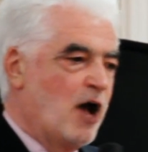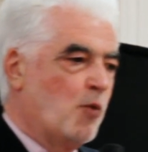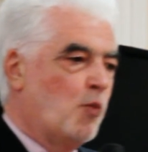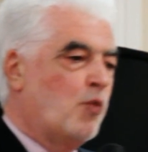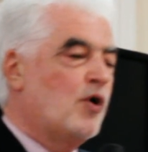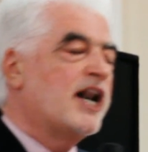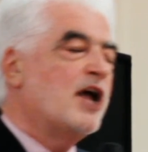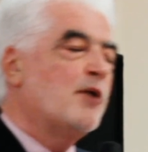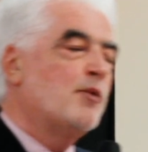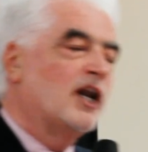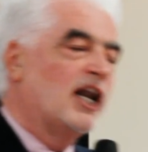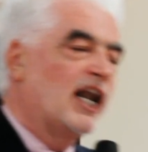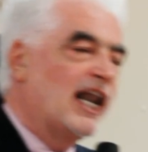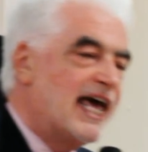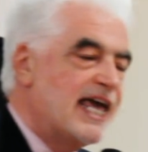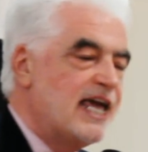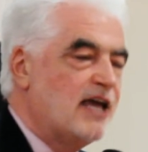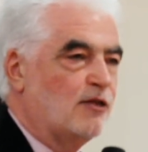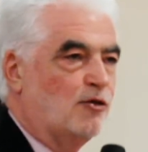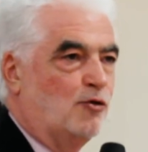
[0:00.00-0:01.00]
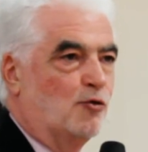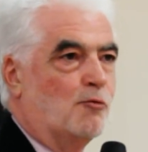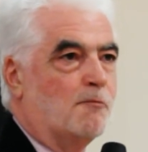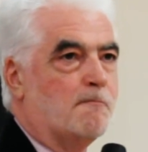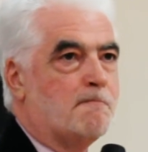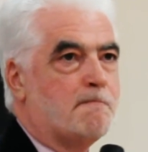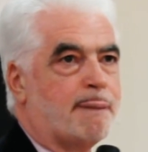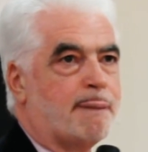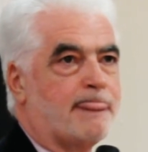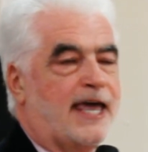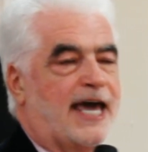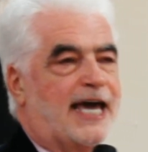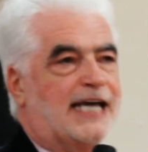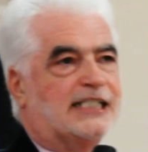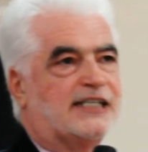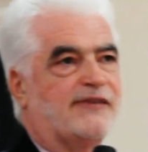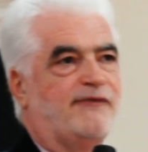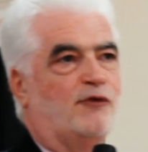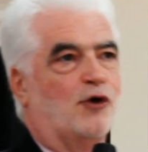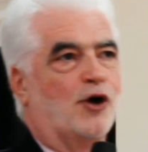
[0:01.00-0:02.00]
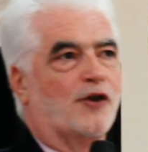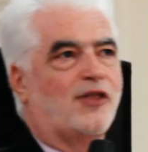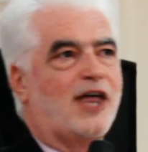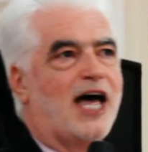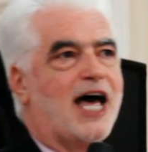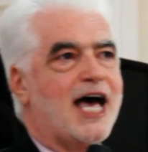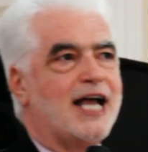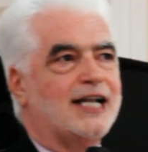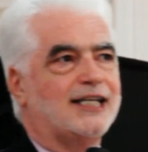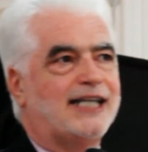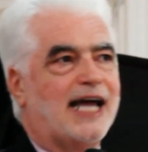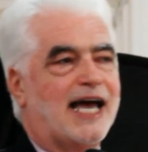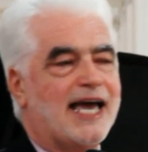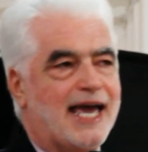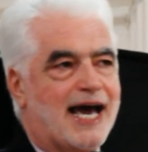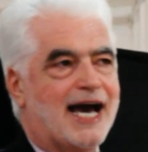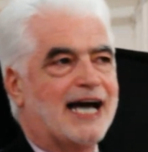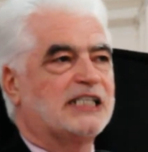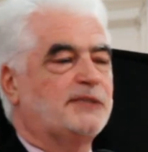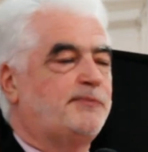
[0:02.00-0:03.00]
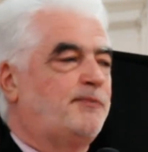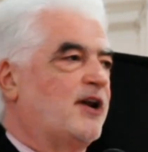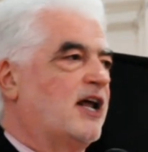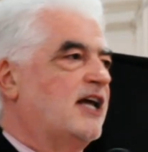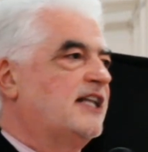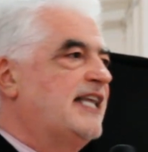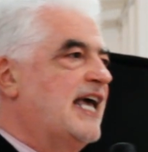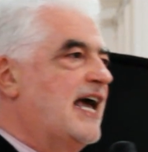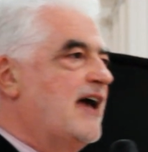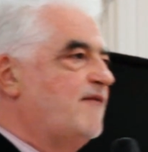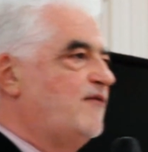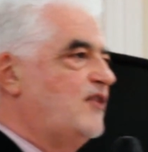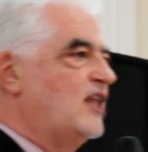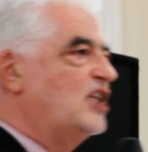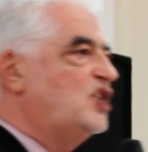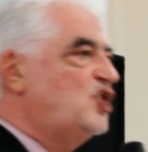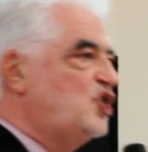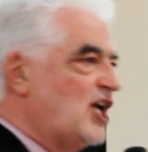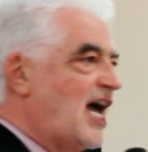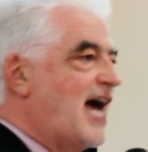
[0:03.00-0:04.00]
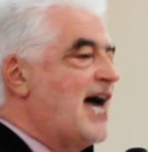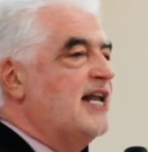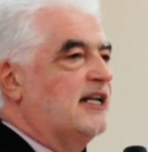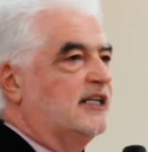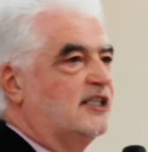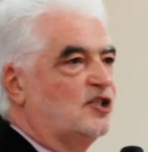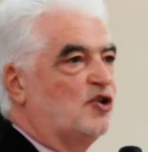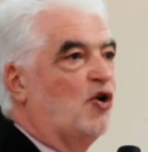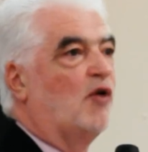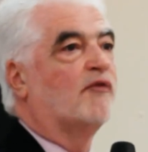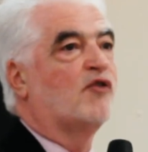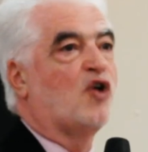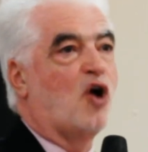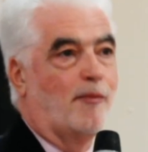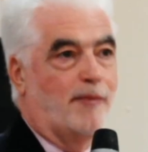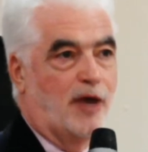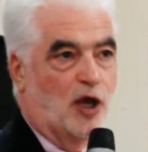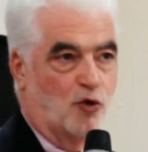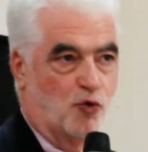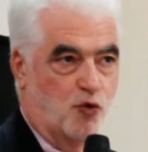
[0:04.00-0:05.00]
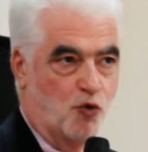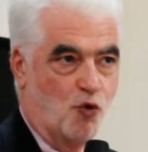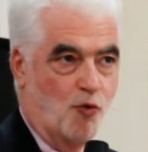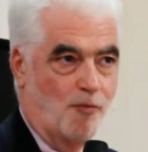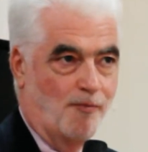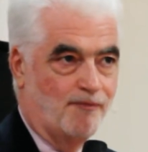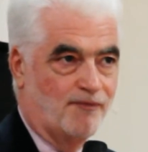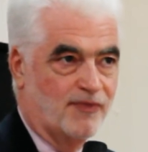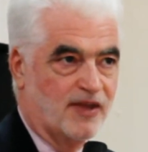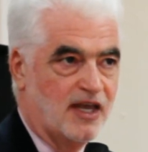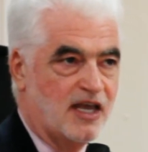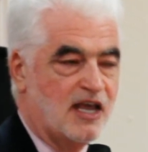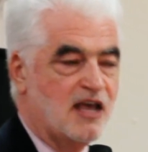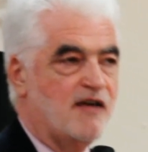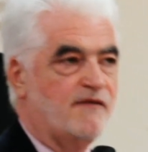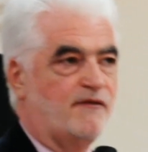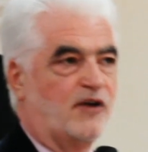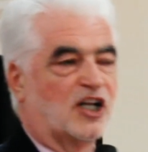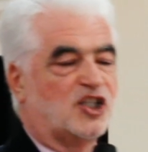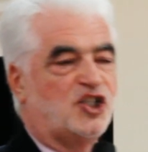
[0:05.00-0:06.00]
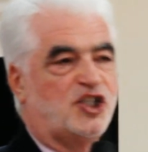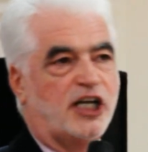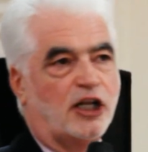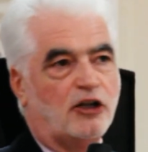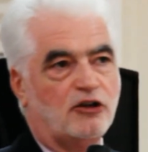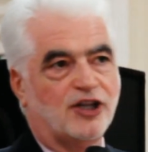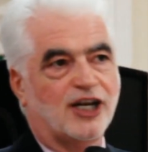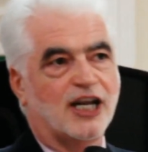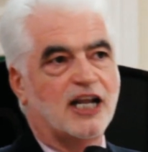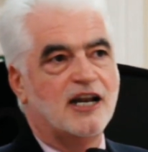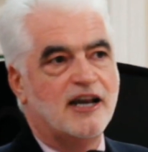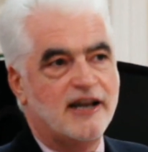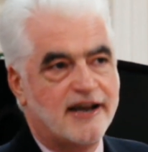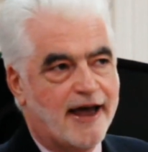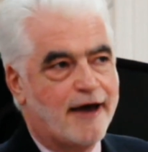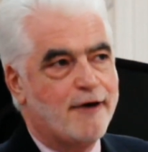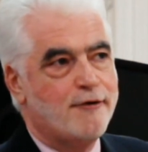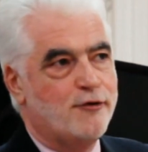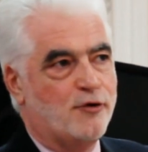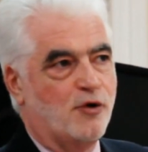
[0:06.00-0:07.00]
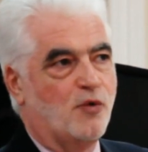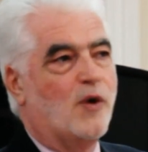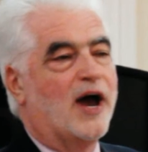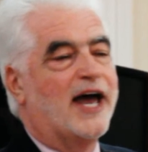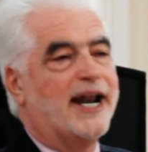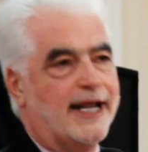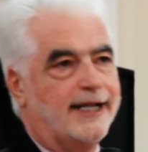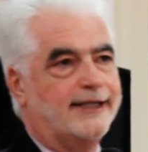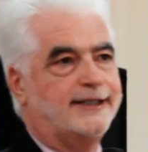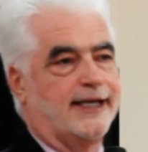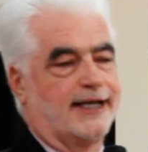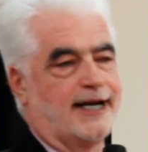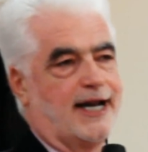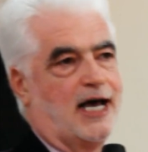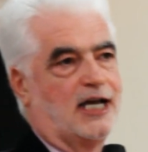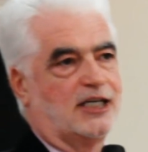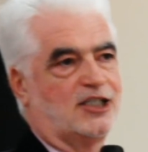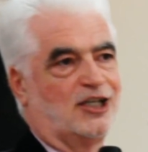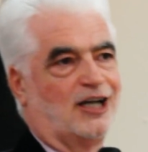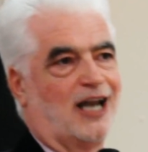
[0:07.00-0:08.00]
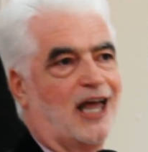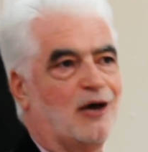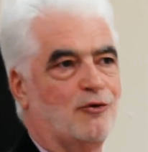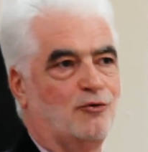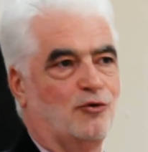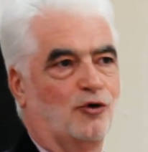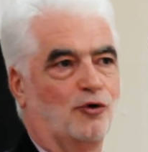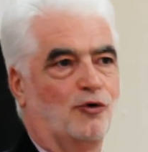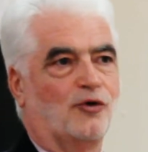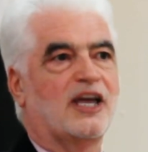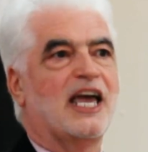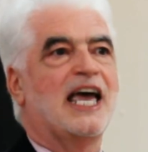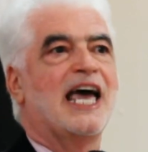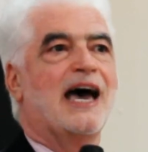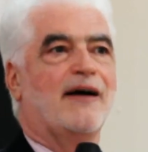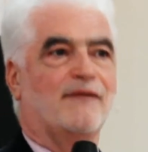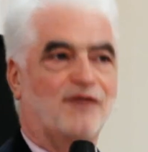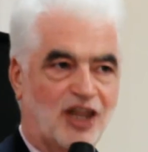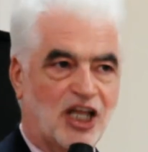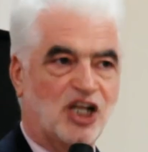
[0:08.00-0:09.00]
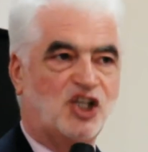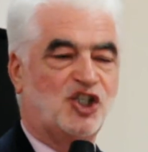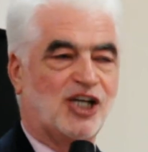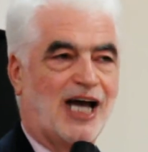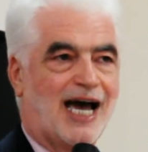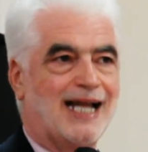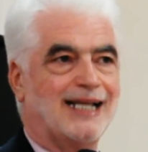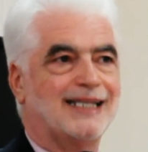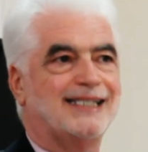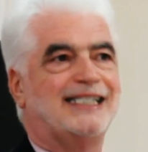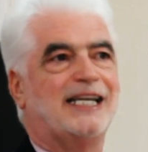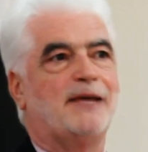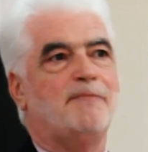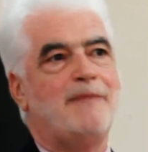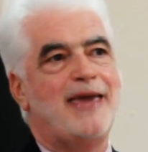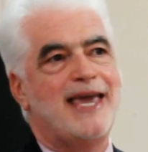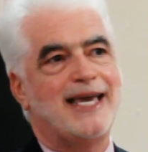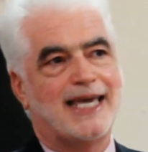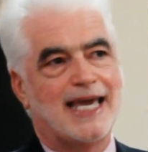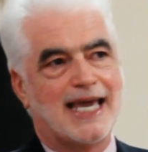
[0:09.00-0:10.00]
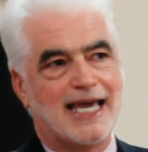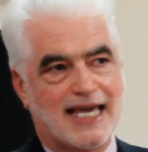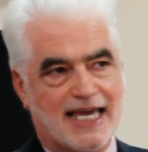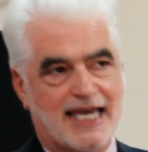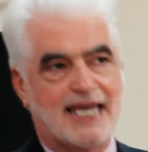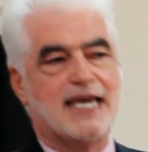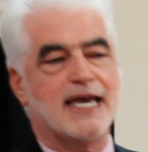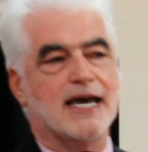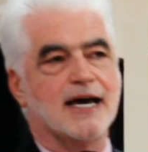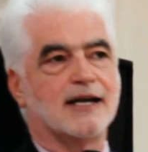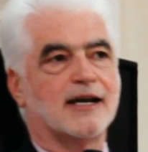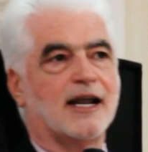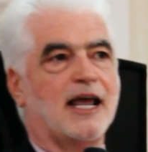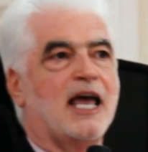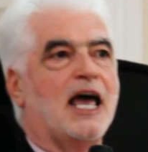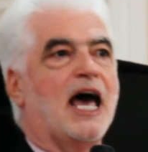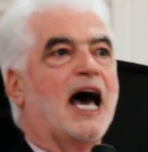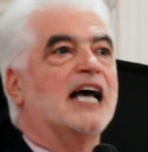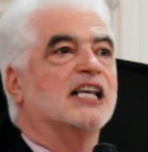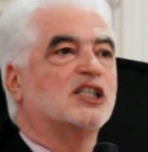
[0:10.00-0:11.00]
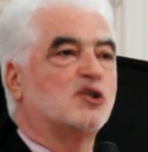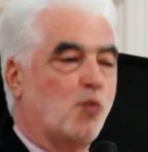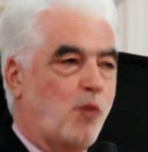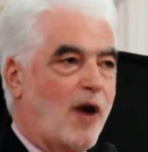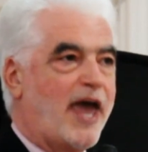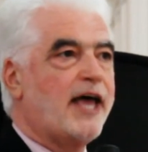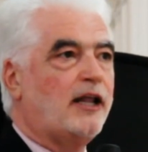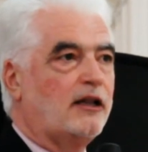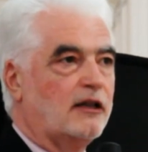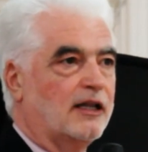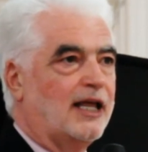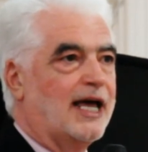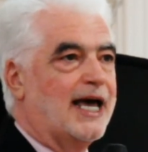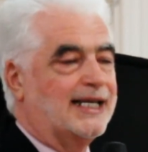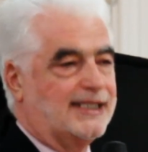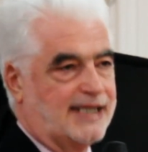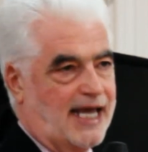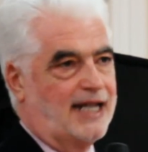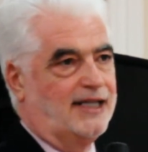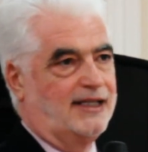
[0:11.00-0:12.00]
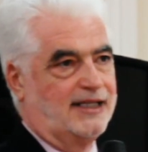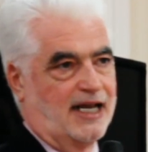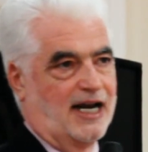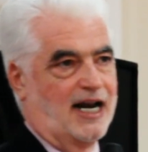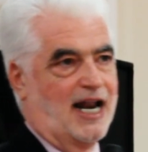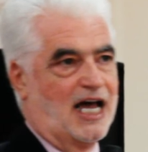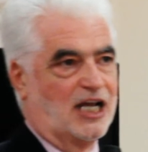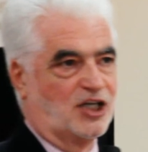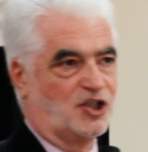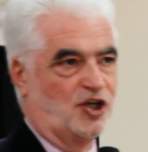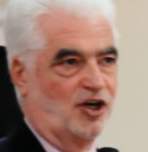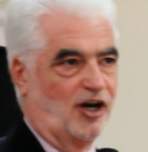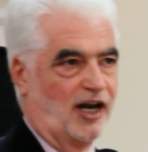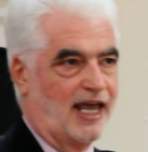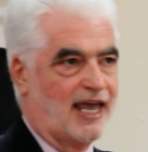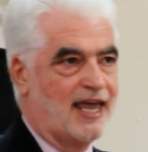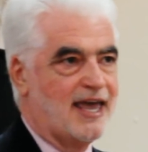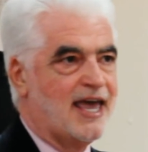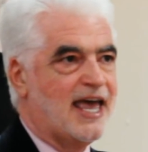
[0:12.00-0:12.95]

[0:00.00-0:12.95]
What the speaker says: What I would like, though, is for that diaspora to have the chance of coming home, for children now with an international outlook having the chance to make it here as well as internationally.